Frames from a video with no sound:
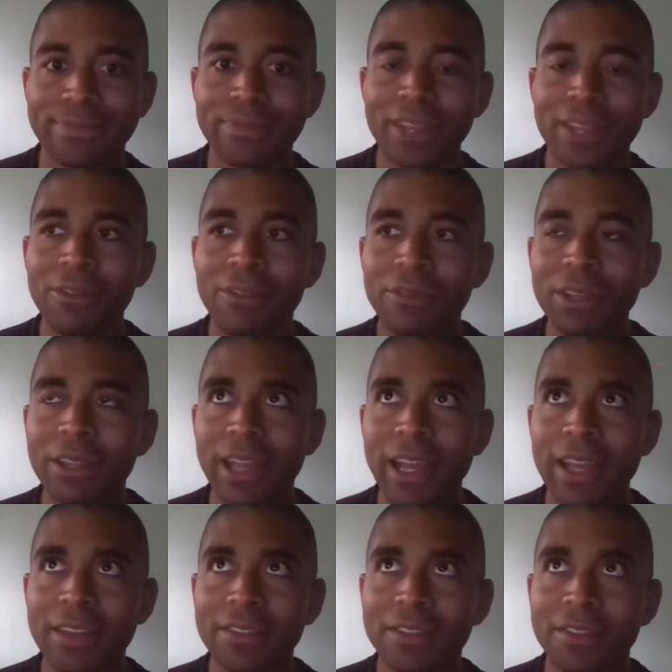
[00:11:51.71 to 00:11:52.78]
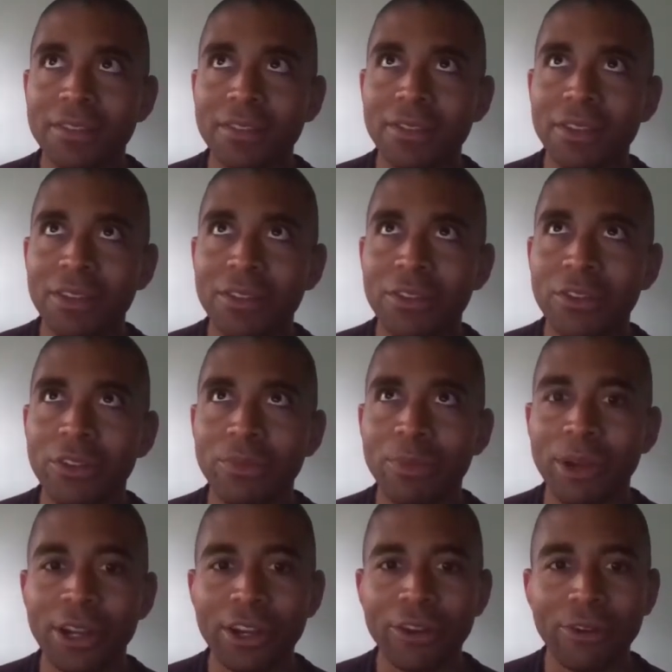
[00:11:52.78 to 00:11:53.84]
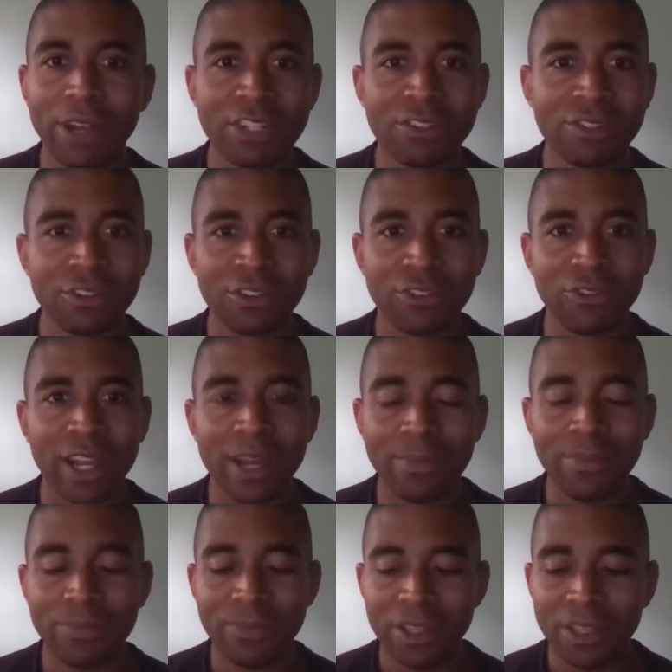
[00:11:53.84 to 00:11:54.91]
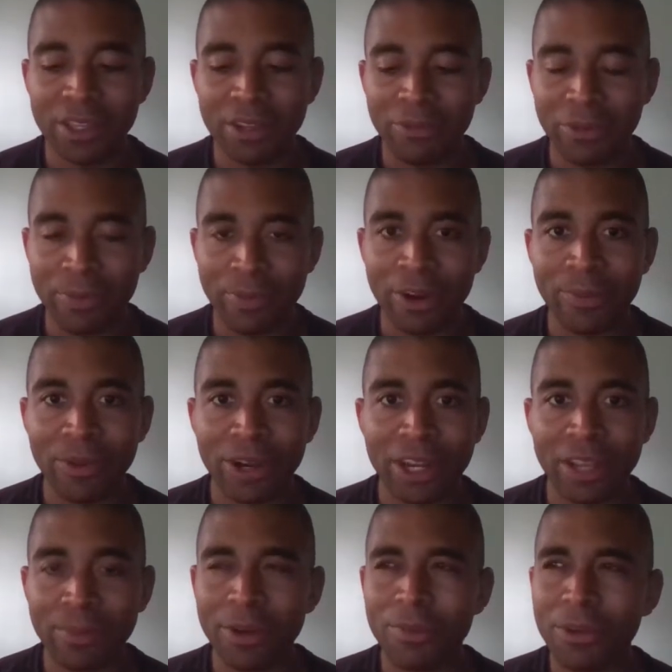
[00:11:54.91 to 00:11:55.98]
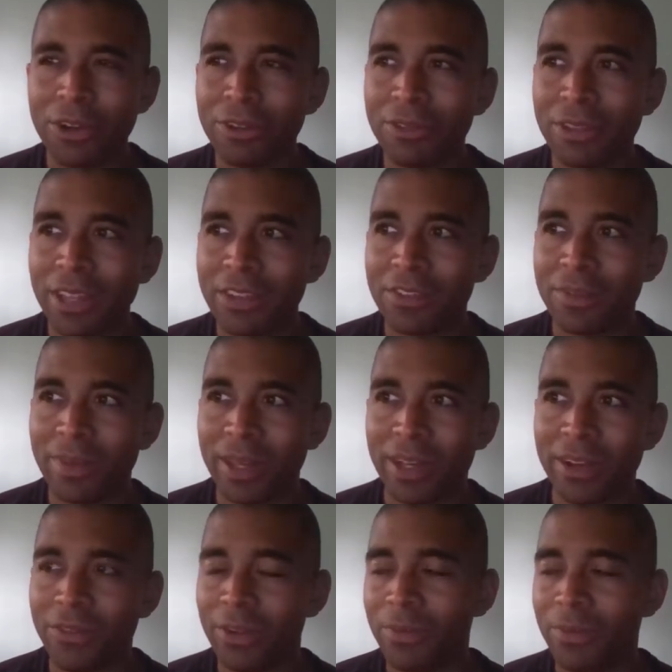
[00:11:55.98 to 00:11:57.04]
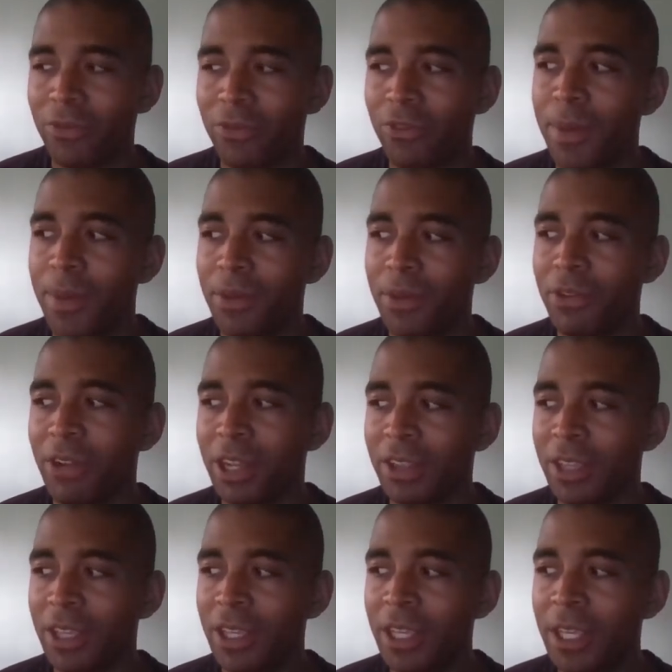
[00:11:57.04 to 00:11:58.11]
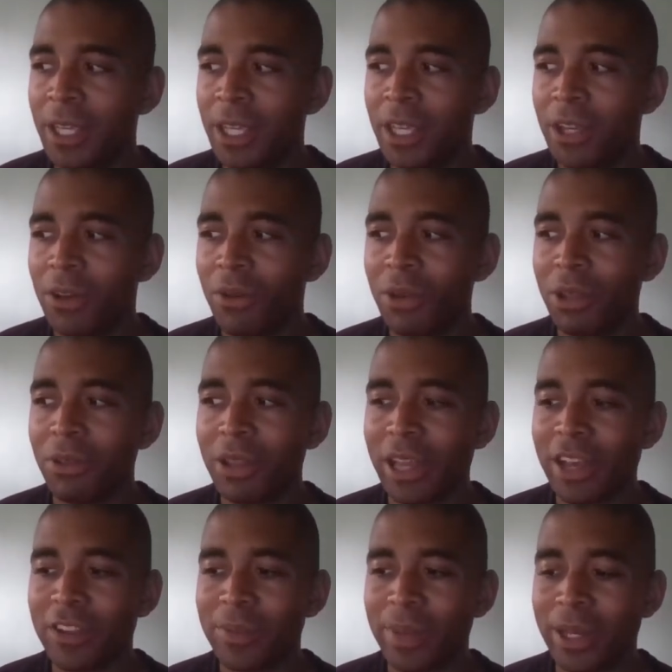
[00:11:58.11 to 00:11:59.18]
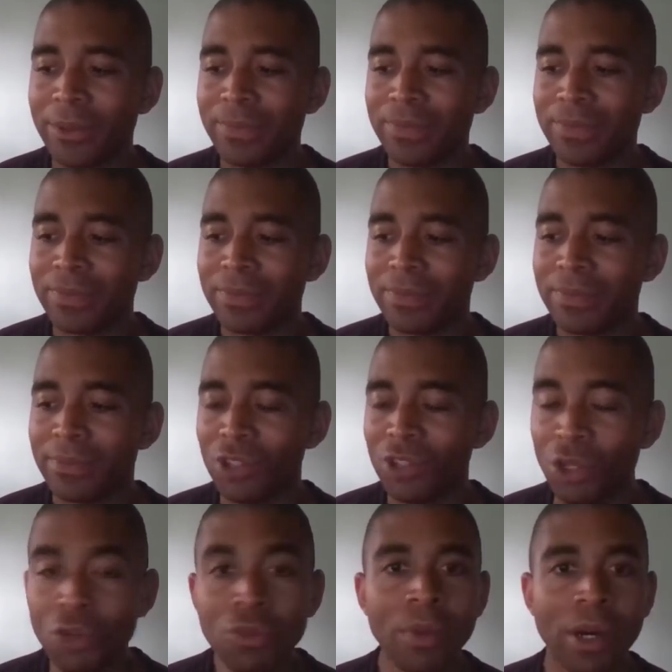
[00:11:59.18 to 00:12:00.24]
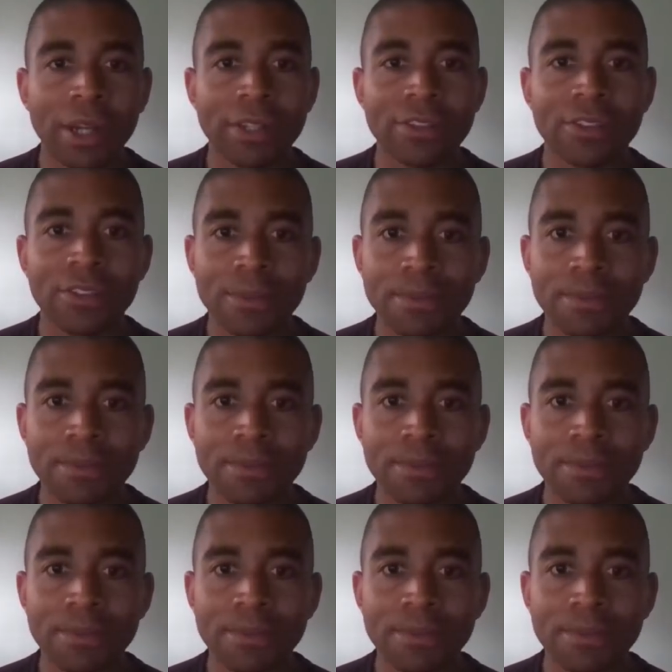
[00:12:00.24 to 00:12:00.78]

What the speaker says: And only lasts, in the market correction or a drop, with bear market only lasts about, if I remember correctly, only lasts about 2 months